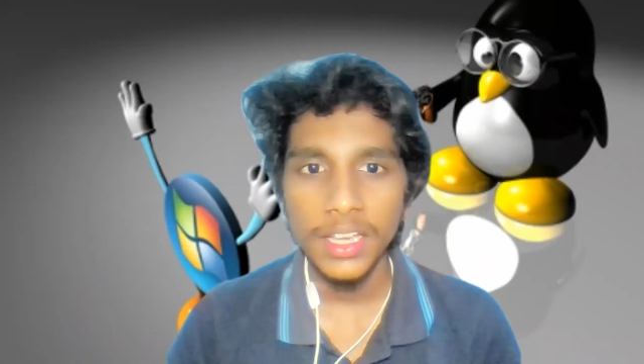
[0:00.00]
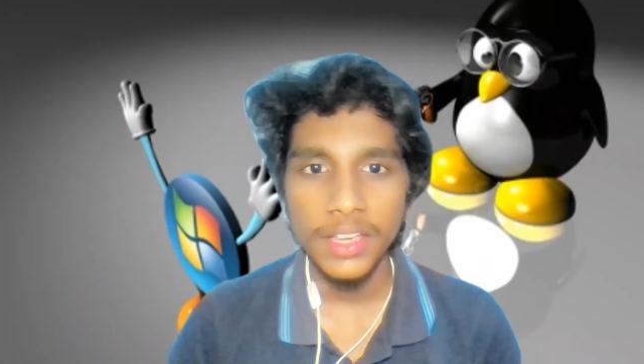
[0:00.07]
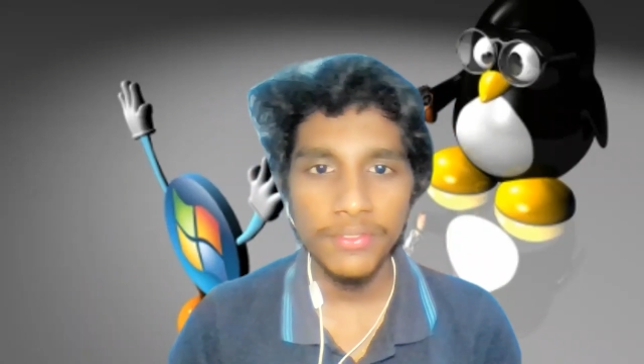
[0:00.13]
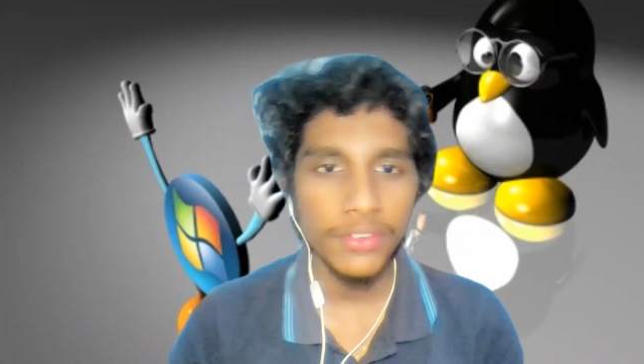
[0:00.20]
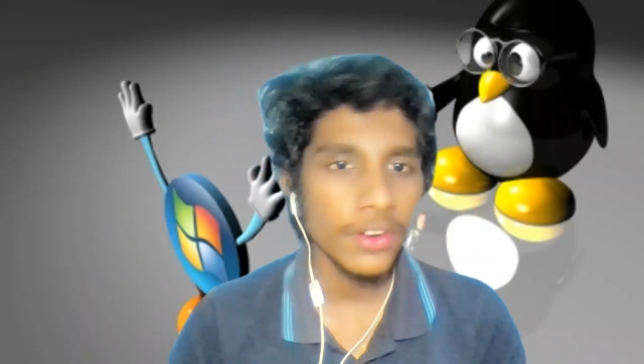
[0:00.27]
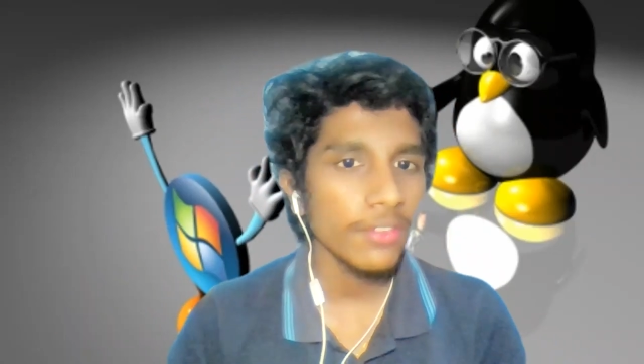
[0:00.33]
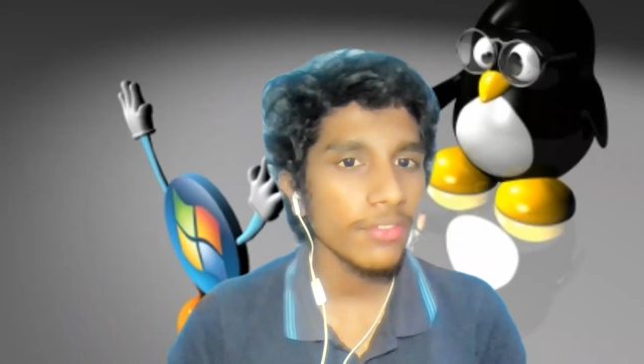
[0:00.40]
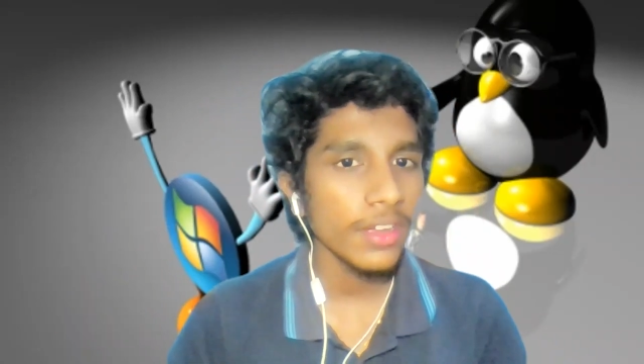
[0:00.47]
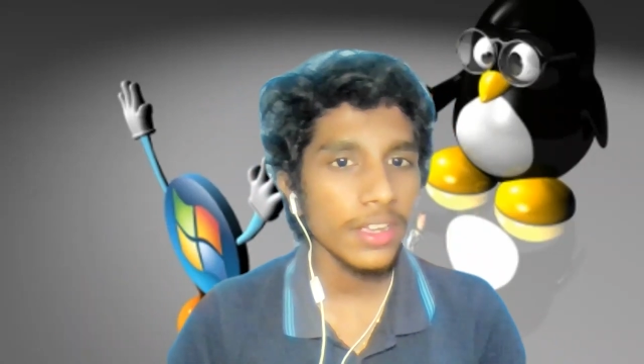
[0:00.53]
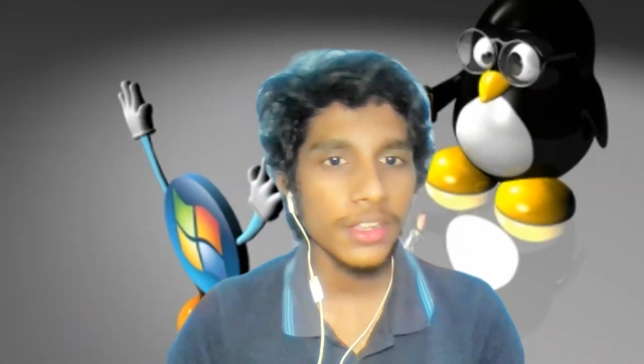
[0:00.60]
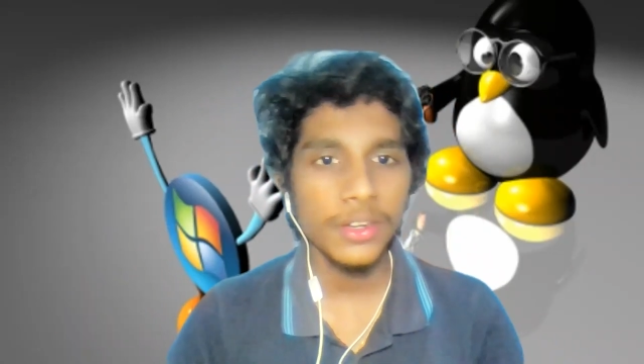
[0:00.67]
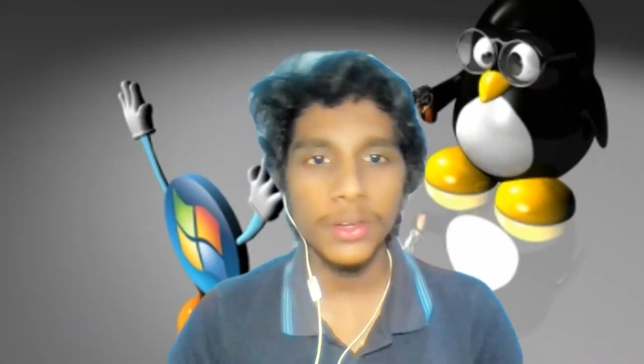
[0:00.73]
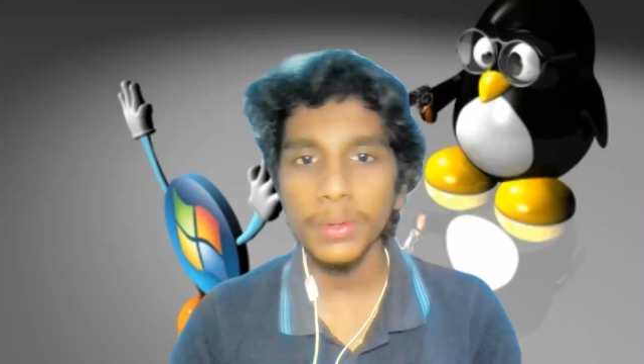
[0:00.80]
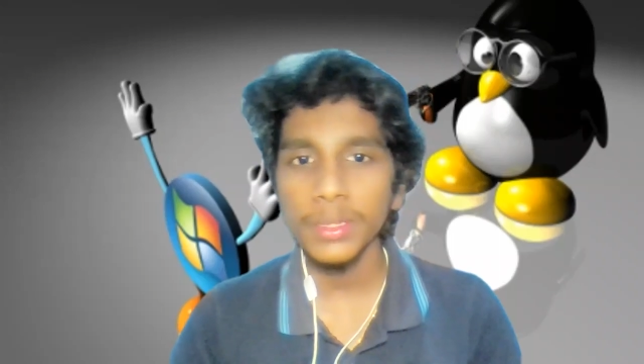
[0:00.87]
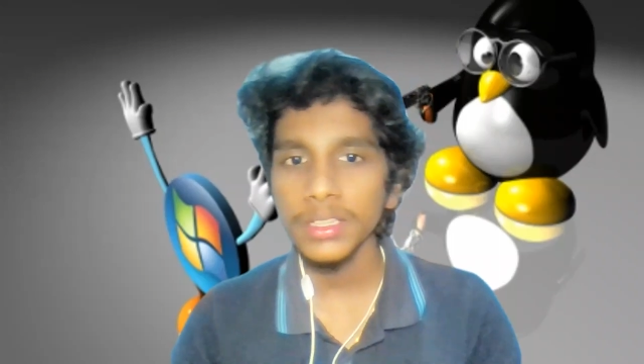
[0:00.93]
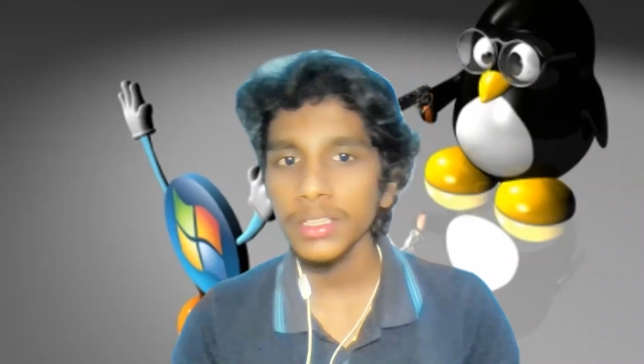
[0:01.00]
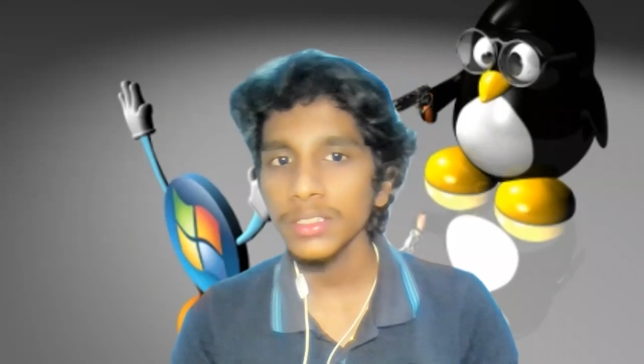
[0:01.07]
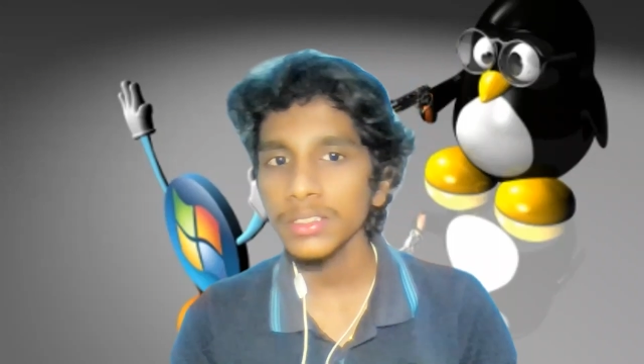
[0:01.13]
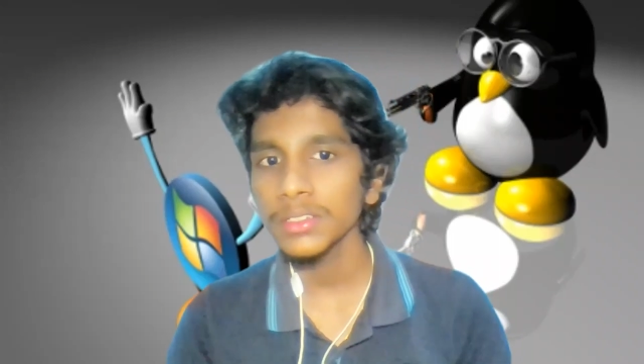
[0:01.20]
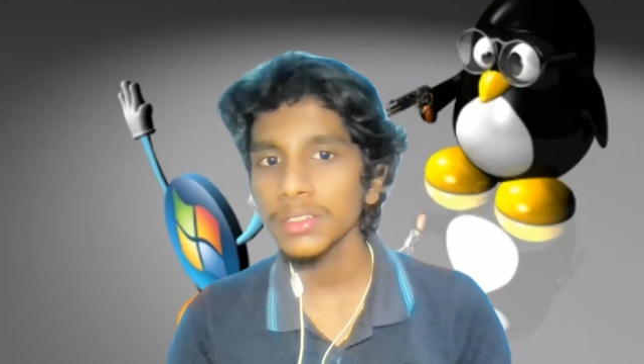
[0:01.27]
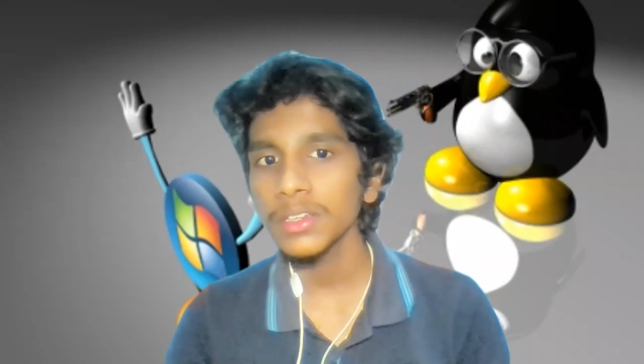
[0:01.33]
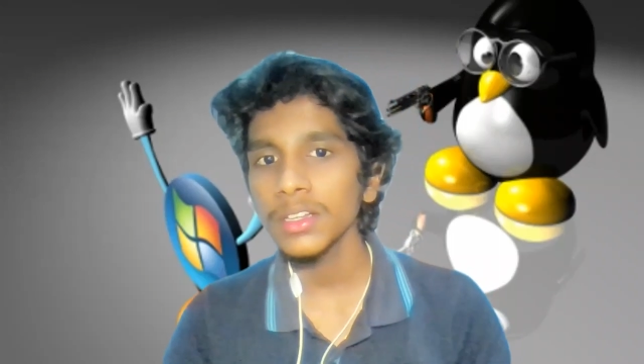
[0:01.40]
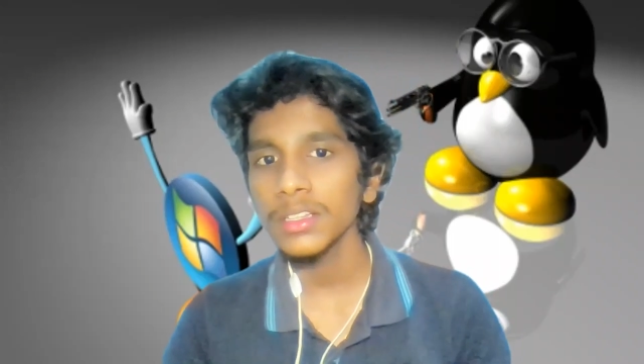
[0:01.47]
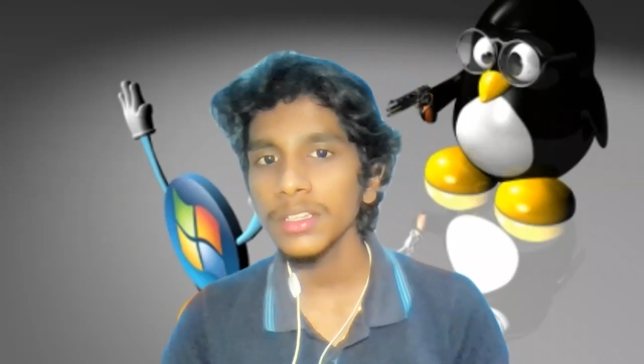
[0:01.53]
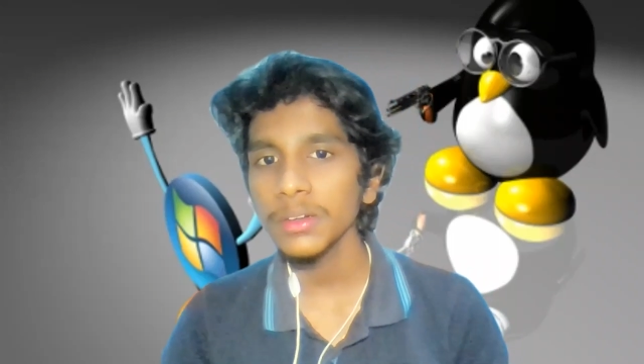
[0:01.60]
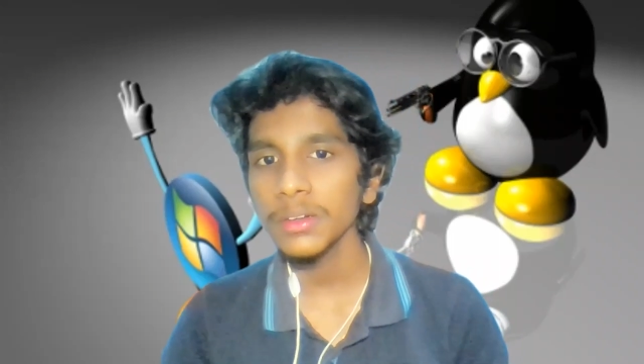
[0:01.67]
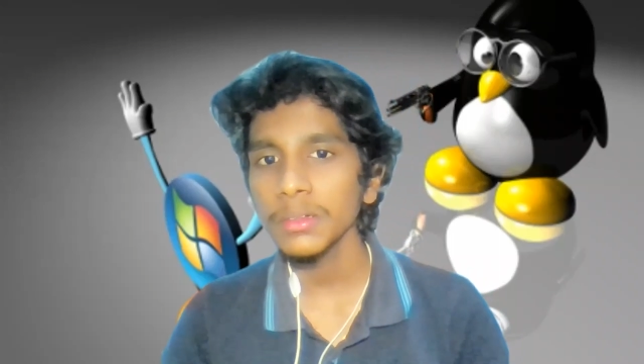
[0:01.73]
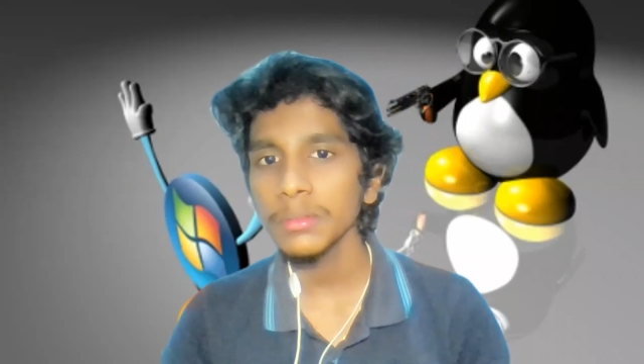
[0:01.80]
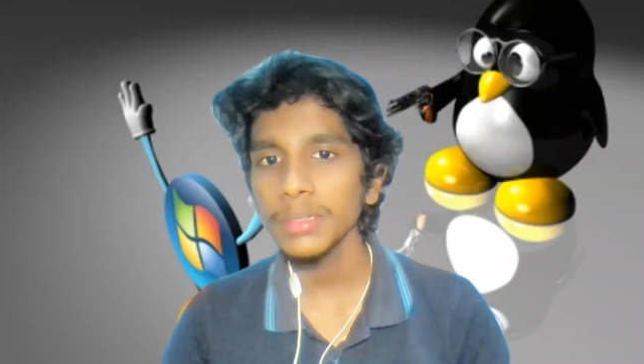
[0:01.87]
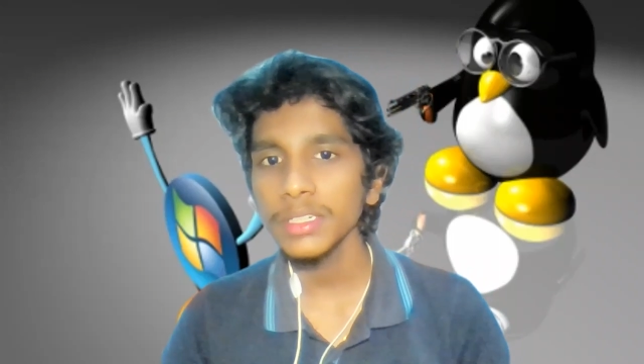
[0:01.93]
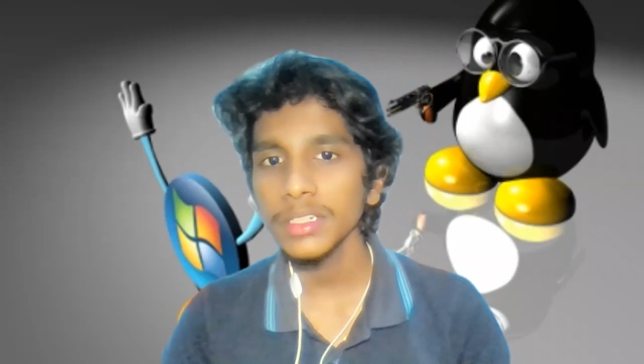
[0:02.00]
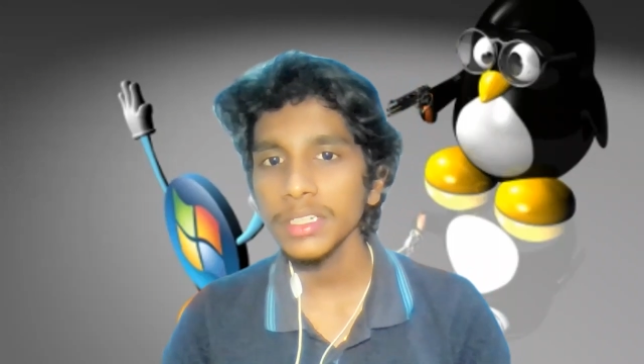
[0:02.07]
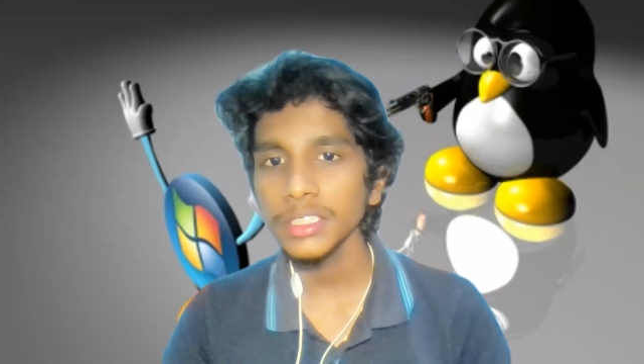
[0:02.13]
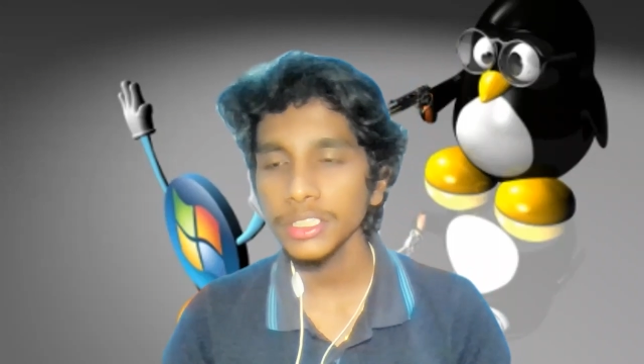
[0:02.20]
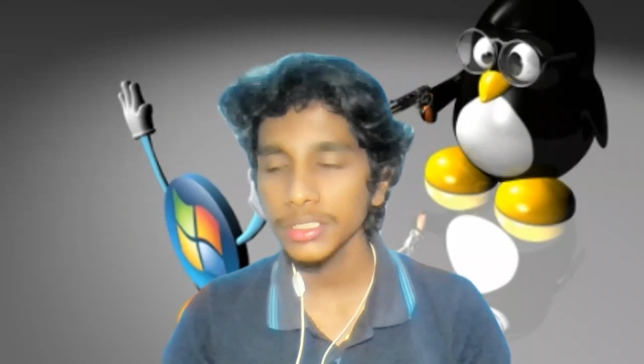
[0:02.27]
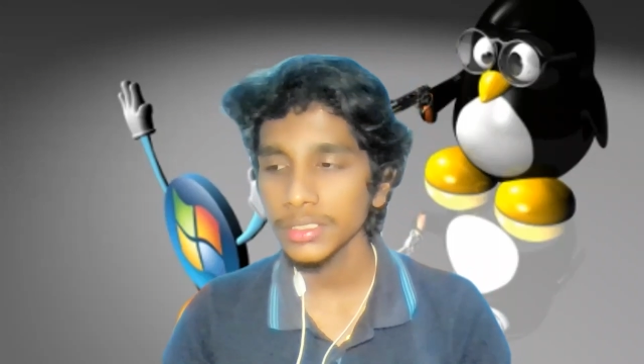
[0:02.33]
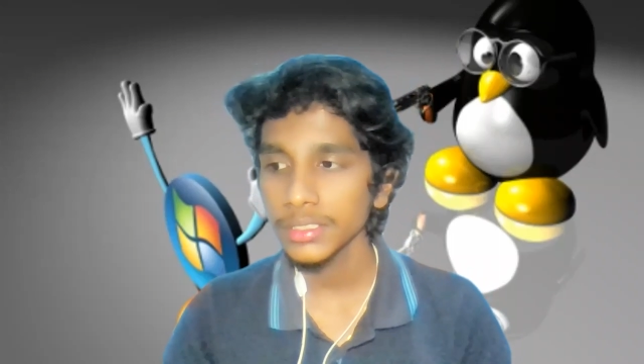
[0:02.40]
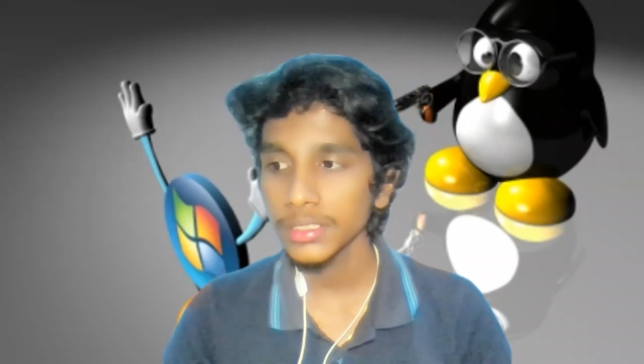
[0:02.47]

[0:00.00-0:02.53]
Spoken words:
And for a fact, you know what they used to call the old Mirage?